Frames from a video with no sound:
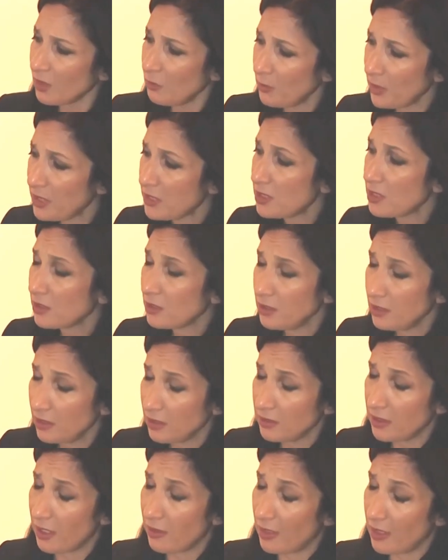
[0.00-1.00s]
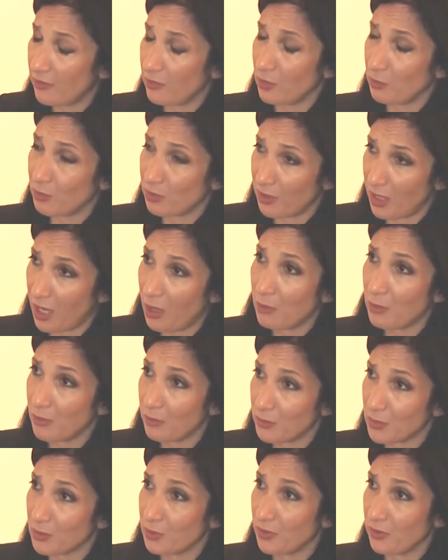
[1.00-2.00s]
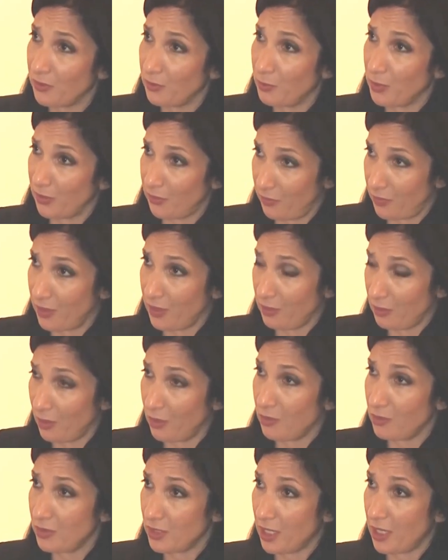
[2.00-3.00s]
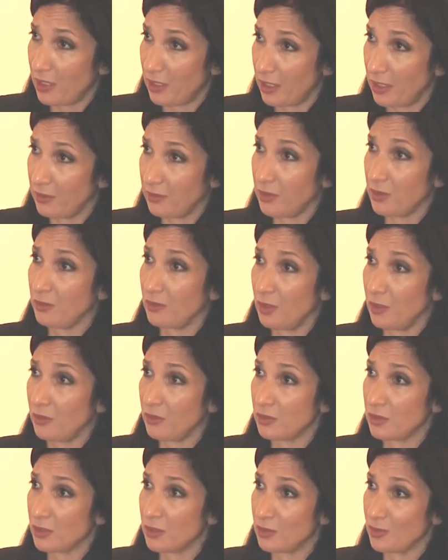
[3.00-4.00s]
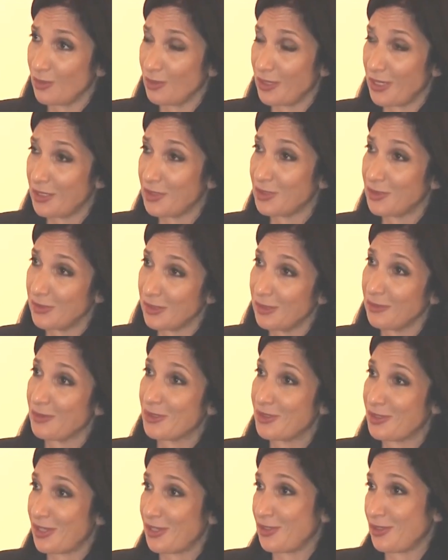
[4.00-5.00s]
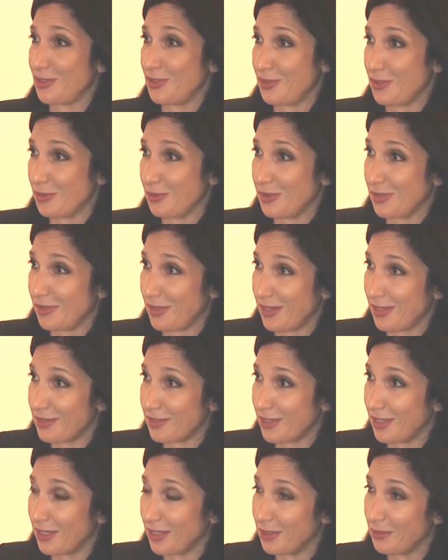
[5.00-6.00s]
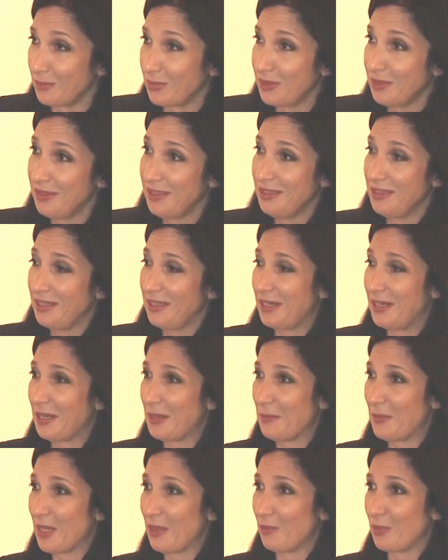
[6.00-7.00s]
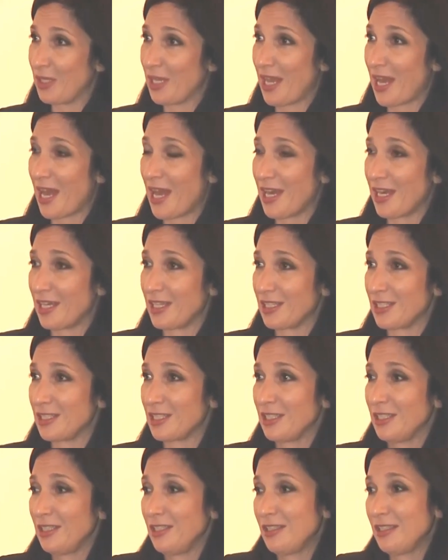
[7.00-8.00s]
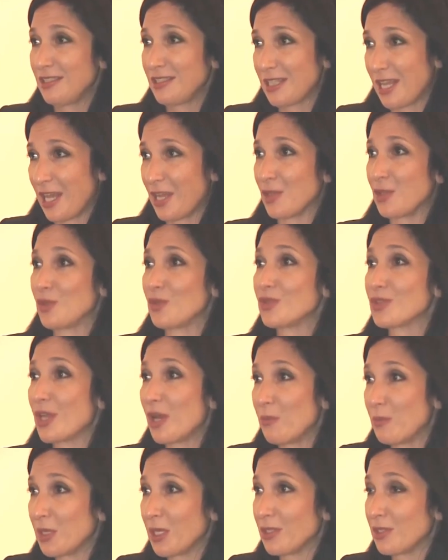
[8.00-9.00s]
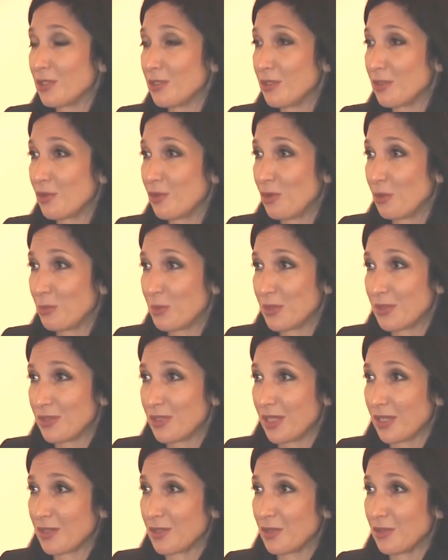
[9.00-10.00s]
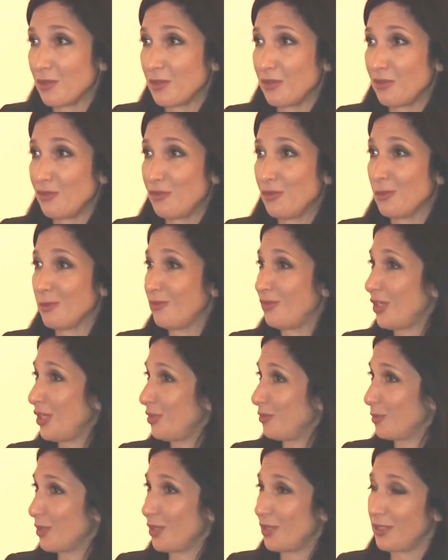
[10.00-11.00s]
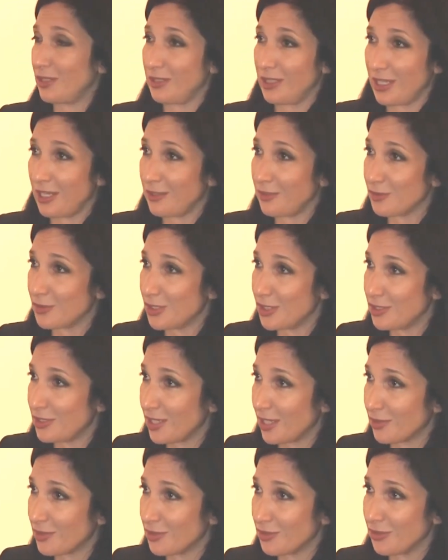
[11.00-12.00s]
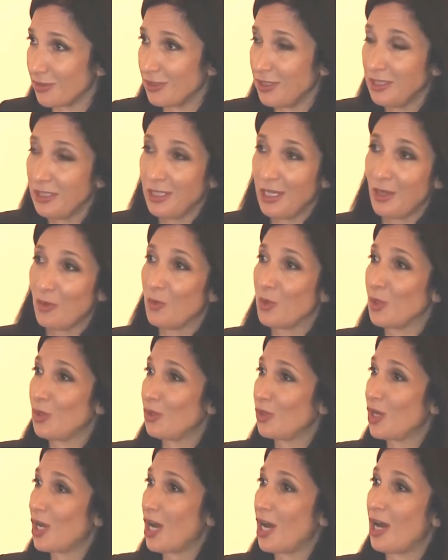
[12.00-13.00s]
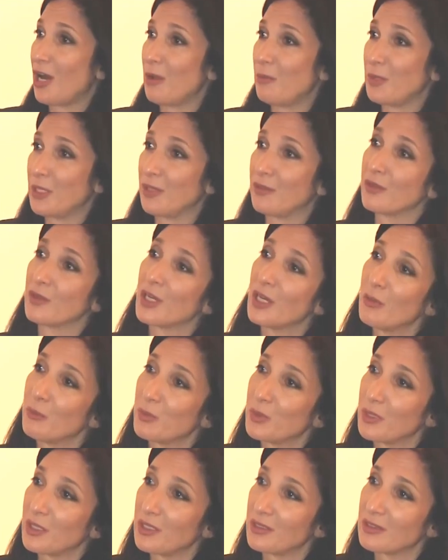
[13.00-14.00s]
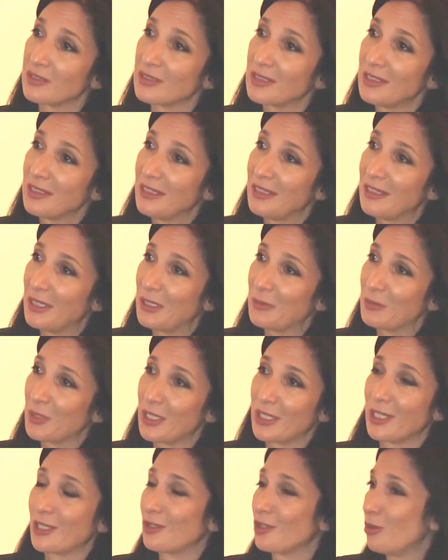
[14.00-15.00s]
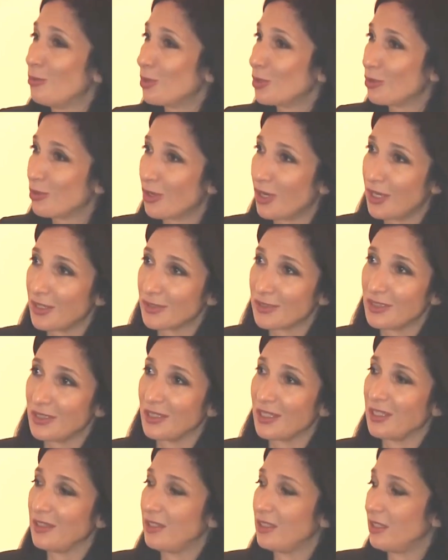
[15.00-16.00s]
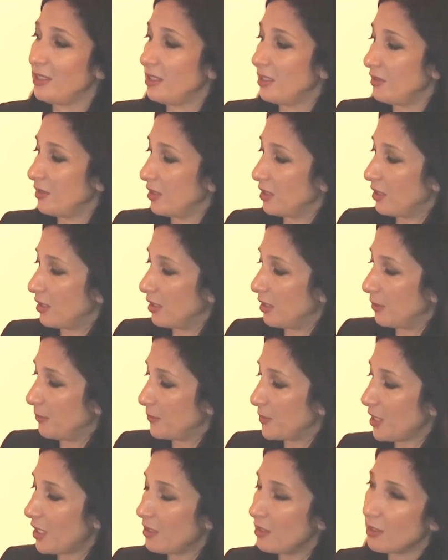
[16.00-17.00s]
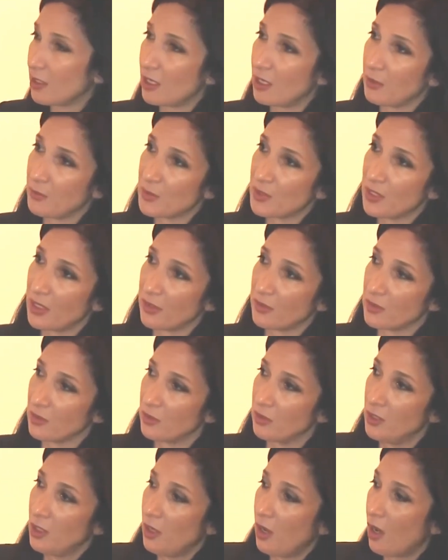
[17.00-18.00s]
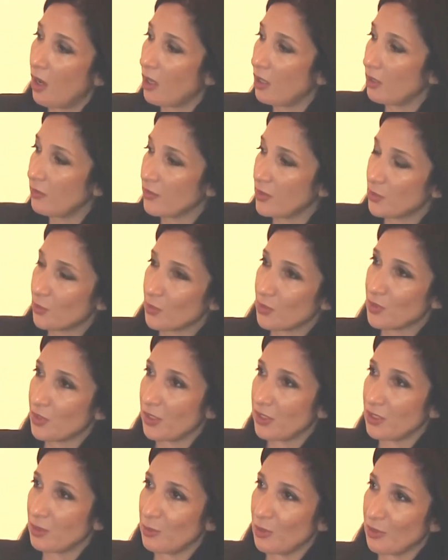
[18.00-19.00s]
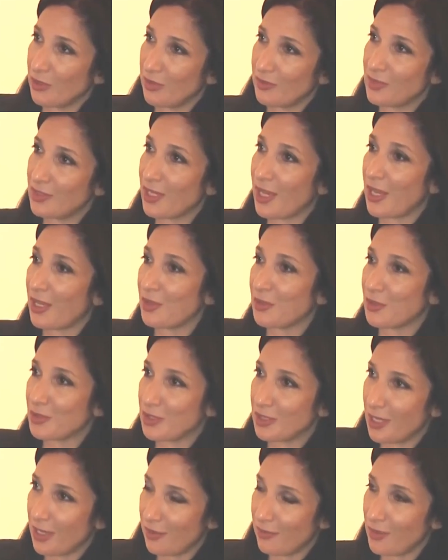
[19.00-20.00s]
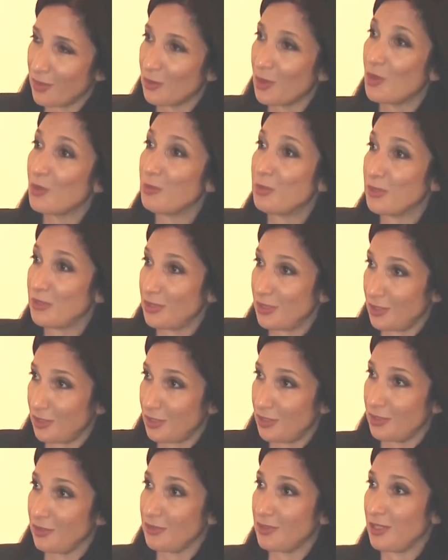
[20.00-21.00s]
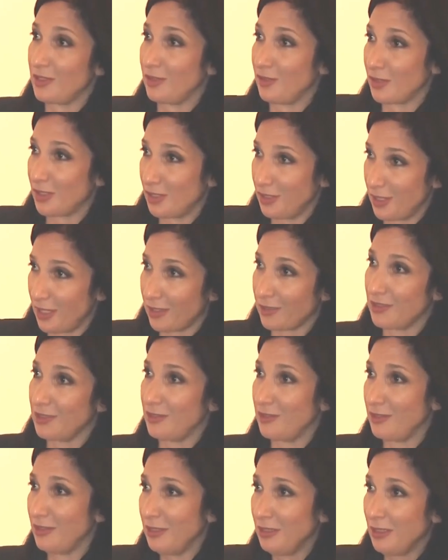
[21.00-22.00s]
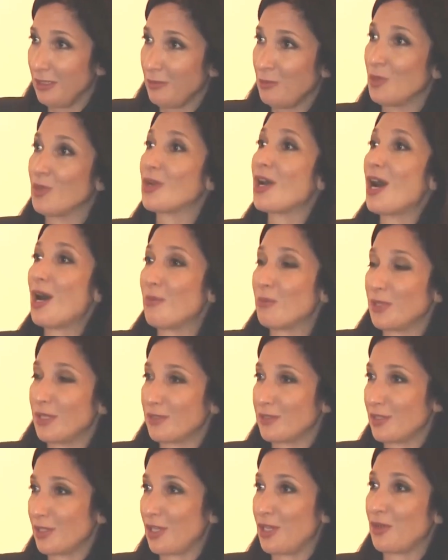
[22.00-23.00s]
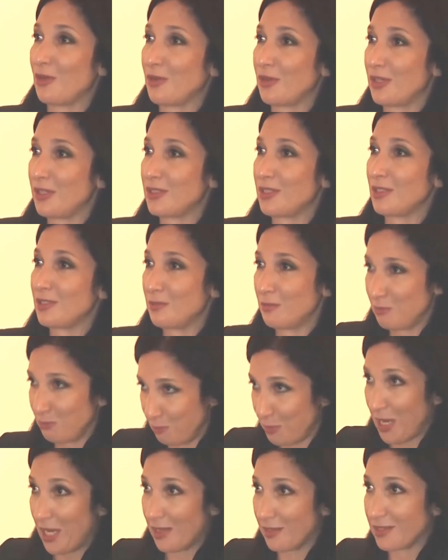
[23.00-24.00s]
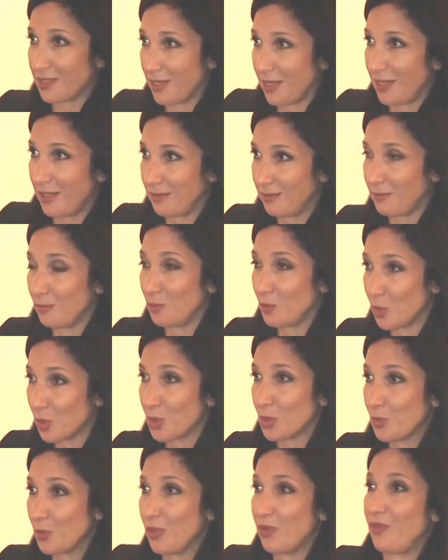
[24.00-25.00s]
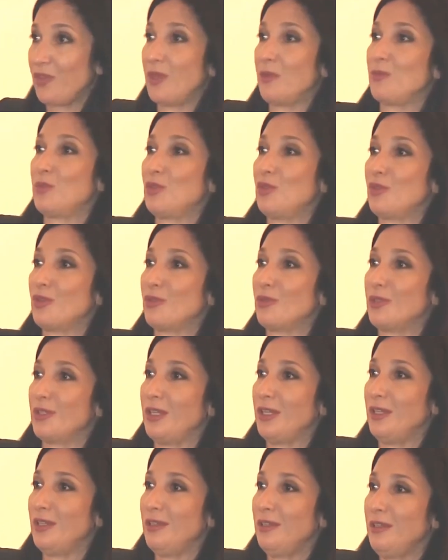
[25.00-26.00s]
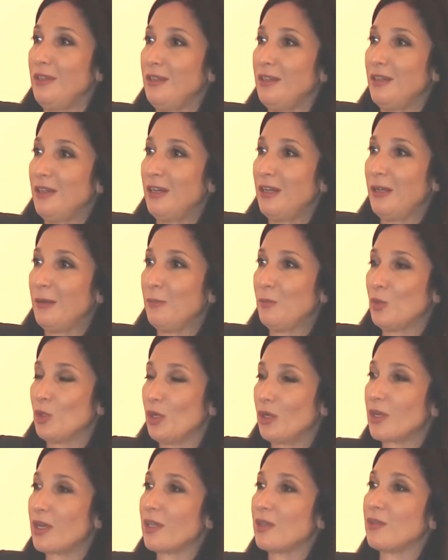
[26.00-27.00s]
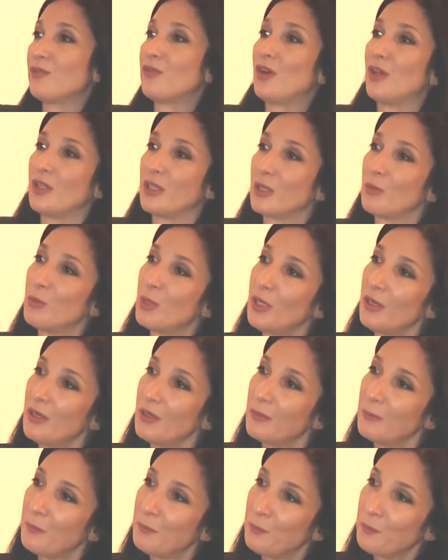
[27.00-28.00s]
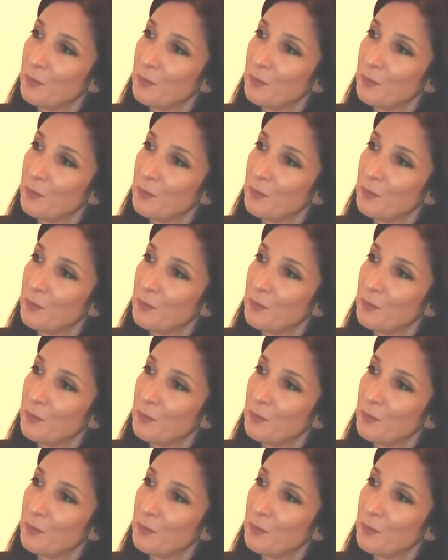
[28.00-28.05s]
basically now having problems with their own debt and their loans, because we were entering a recession during that time, and we had scandals coming into the corporate sector in the form of Enron in the energy sector, WorldCom and other companies like a Global Crossing in the telecom sector. All of these were starting to both have scandals and have their own positions and their connected, more complex securities that banks had worked with them to create. Were all kind of falling apart.